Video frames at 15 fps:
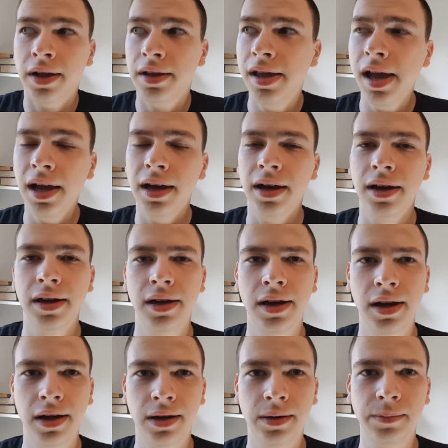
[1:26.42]
yeah,
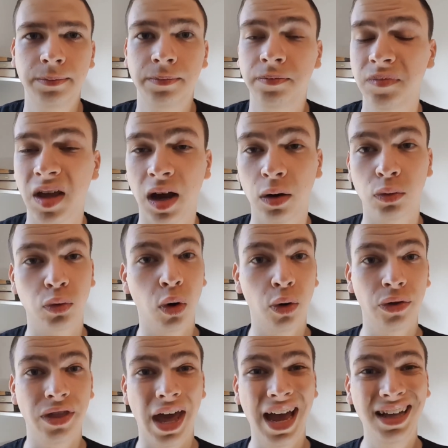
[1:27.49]
um, I'll
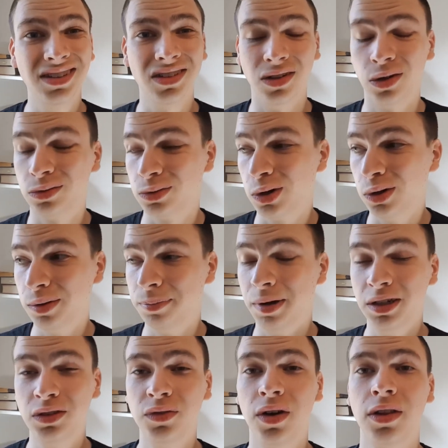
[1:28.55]
roll that and I'll roll a
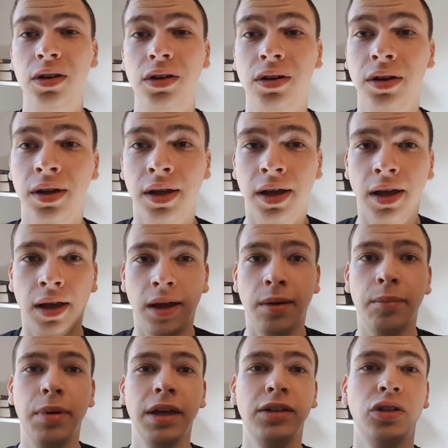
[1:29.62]
bunch of other
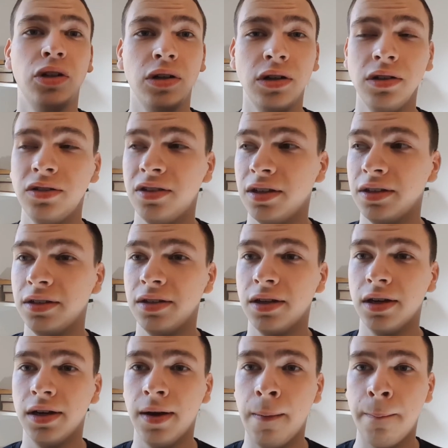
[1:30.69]
pictures and,
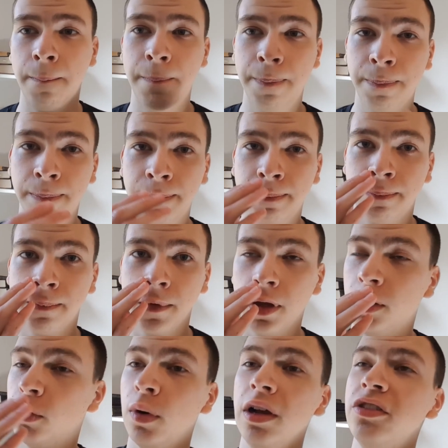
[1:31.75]
uh,
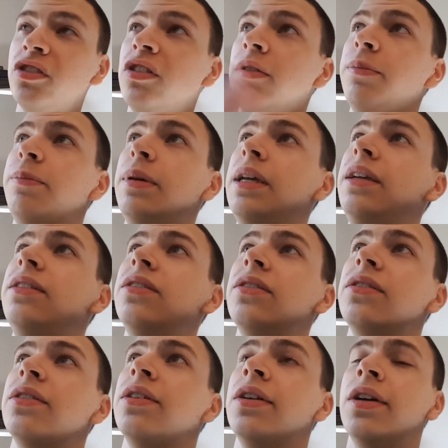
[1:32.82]
rest in
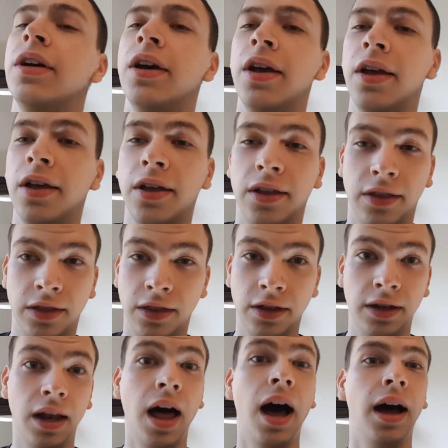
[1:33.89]
peace the
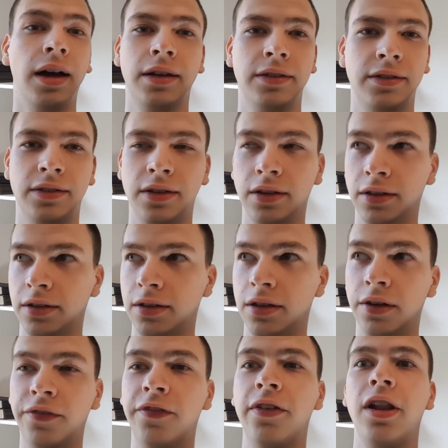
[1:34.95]
locks, the
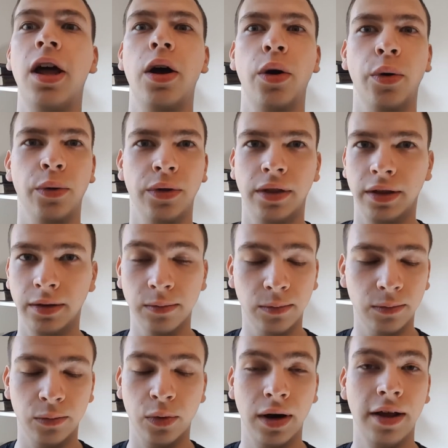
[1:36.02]
the flow, the
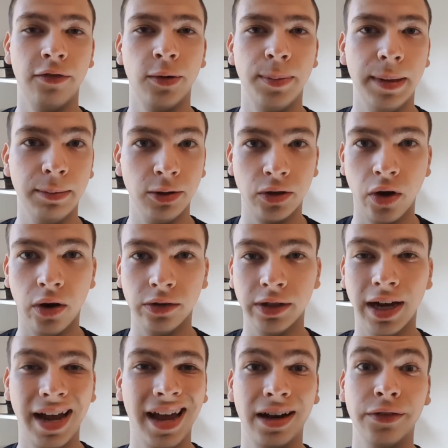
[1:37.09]
whatever people called
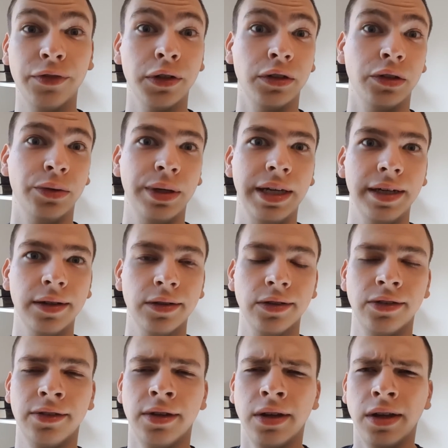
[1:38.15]
it. I had it for two years.